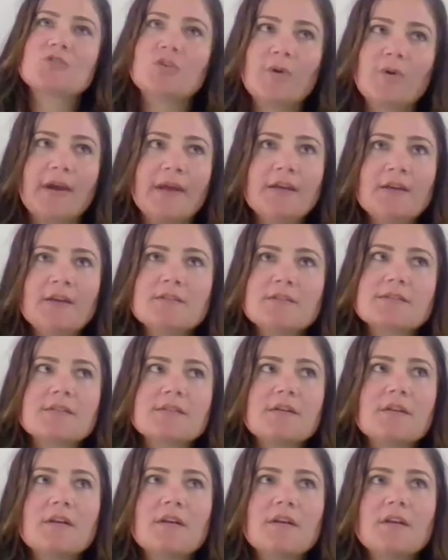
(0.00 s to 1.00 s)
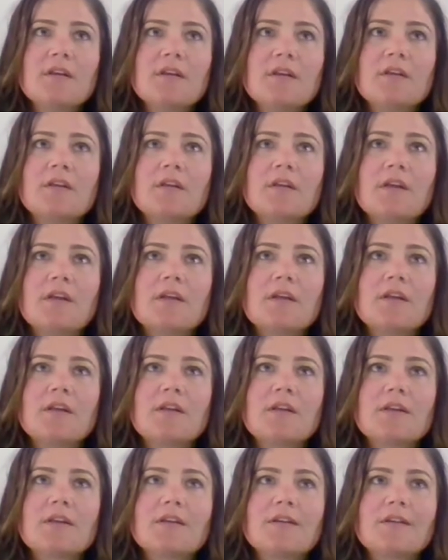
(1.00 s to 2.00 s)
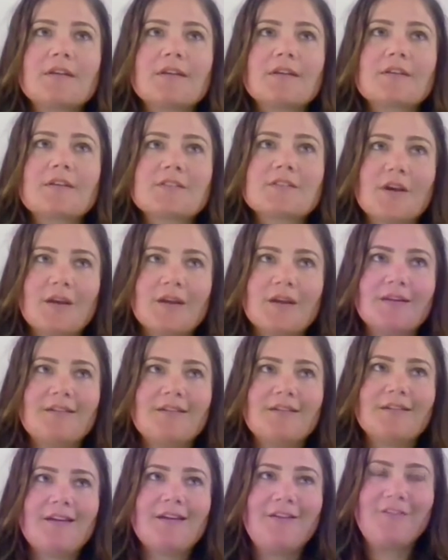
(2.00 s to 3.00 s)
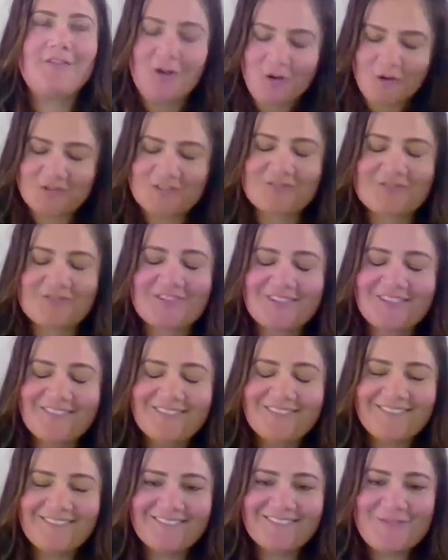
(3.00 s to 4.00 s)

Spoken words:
ways, because I have a whole different